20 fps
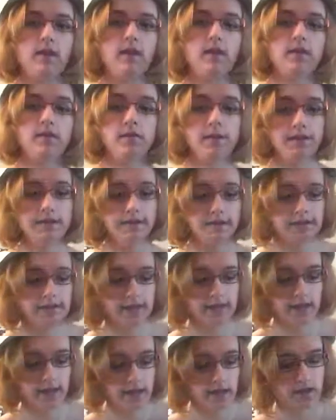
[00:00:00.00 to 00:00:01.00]
Anyways,
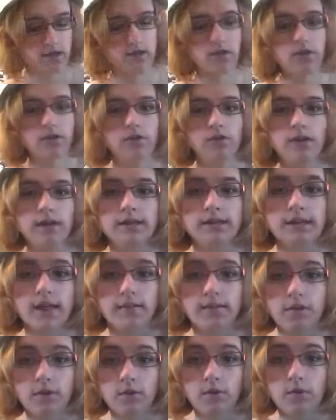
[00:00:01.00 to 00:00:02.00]
you guys
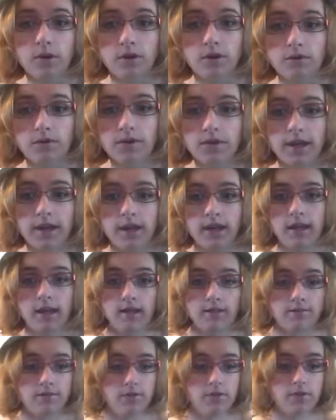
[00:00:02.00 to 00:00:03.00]
have a wonderful day.
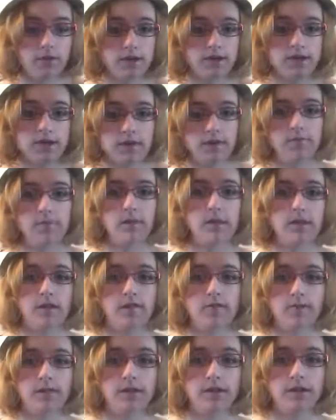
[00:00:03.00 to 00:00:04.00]
If you guys like my
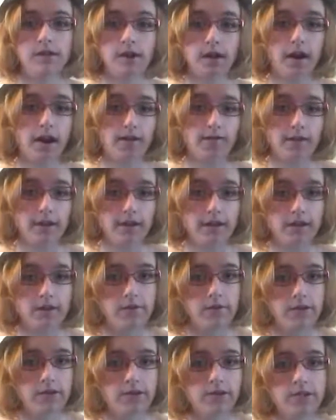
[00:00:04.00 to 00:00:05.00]
life planner or have any
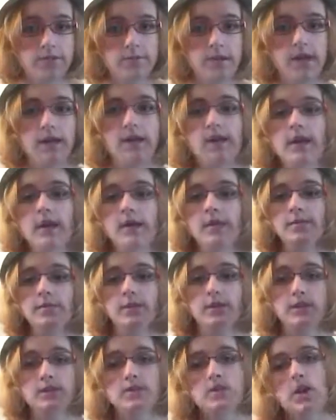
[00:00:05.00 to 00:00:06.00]
questions about it,
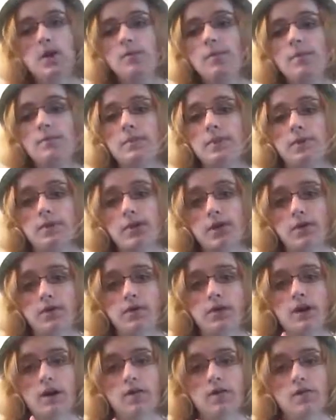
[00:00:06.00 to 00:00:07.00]
please comment
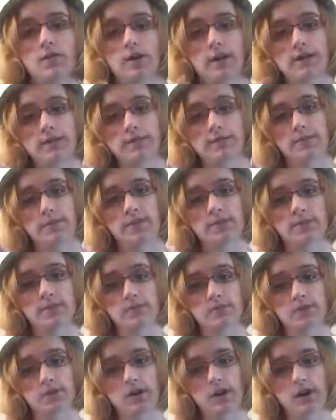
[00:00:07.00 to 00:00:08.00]
below. Otherwise, please
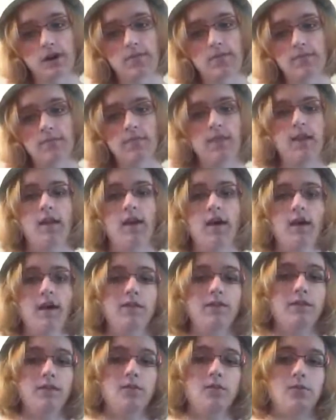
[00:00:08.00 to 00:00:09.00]
subscribe.
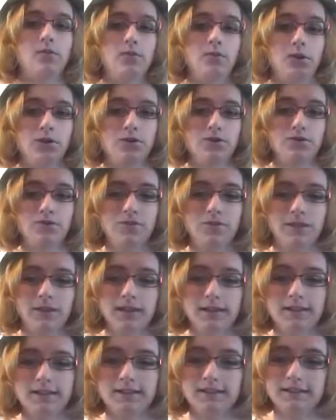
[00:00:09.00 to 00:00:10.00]
Have a wonderful
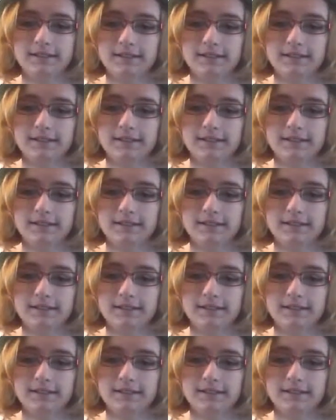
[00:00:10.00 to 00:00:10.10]
day.